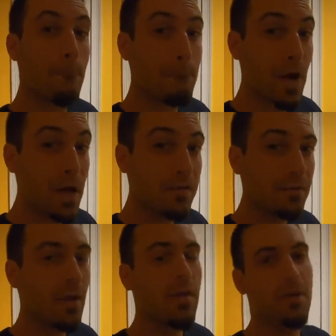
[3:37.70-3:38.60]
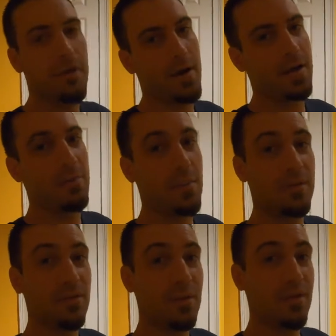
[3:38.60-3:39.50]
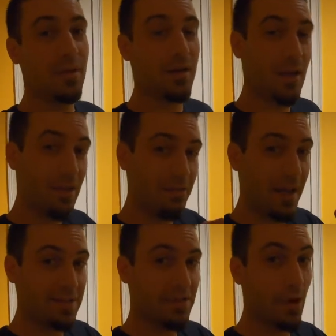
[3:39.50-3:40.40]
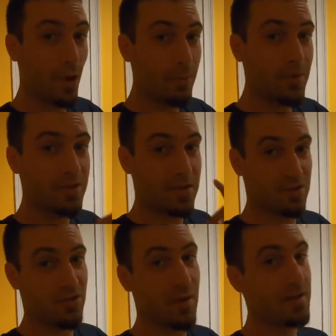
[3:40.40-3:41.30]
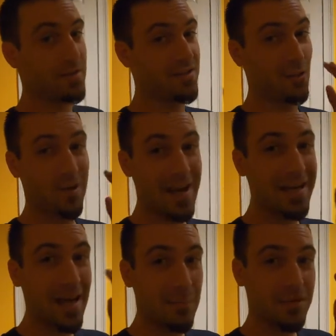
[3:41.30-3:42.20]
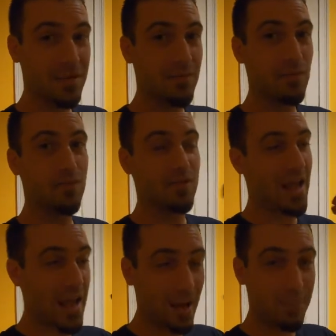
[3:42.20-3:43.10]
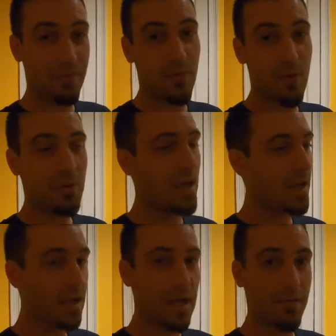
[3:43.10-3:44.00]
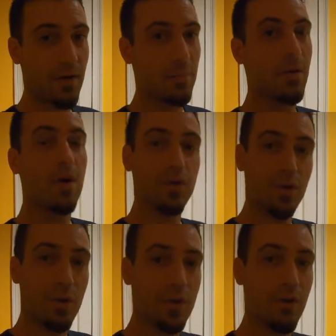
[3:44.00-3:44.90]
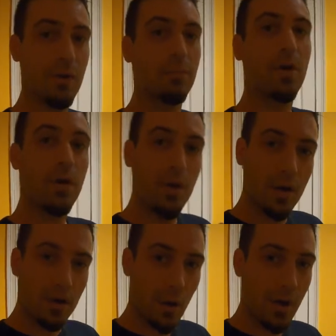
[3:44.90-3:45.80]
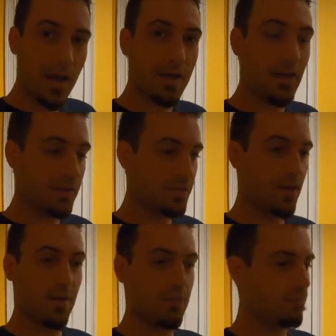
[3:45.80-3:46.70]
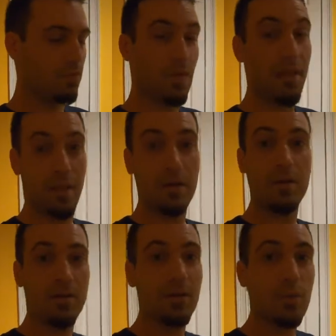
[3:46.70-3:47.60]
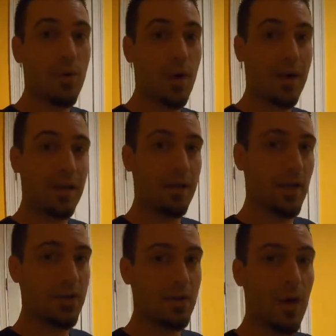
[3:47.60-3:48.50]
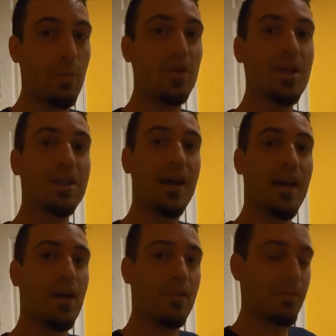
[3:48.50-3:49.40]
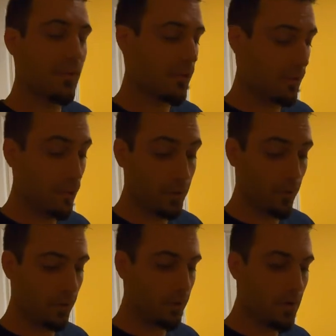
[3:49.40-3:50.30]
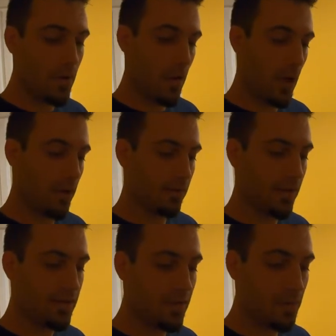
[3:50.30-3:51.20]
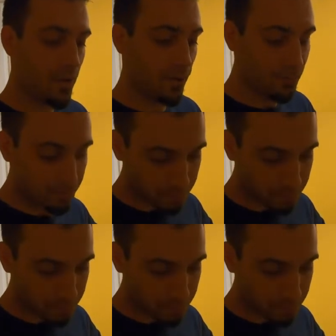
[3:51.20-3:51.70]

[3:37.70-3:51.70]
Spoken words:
but they're not going to be able to do anything. That's garbage, that's trash, that's so 99% of you just hang up the phone and give up. Don't give up. Go ahead and say nothing, because it will go ahead and connect you. And when you get the guy on the phone or girl, let them know